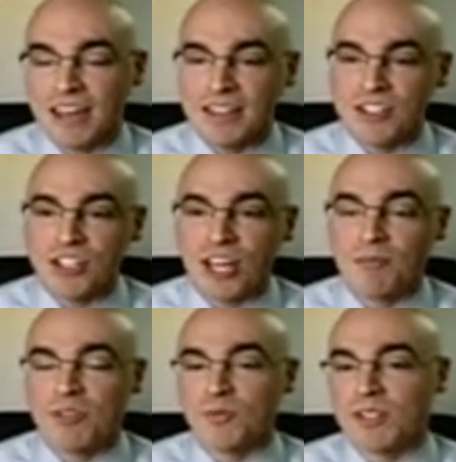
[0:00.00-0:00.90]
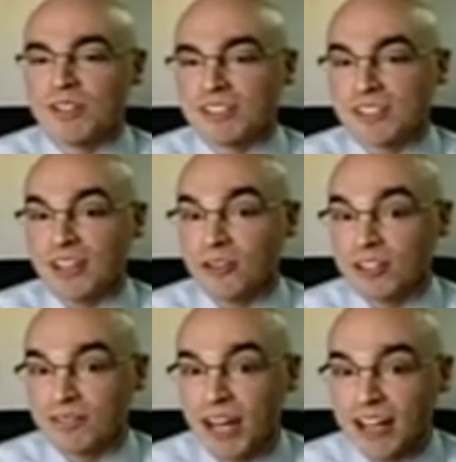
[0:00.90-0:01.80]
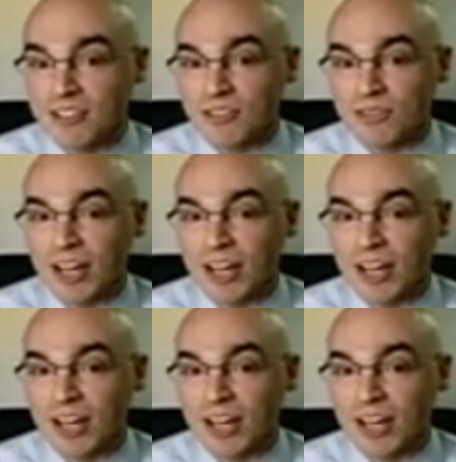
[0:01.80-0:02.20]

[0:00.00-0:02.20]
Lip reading: and each time he's been accelerating faster and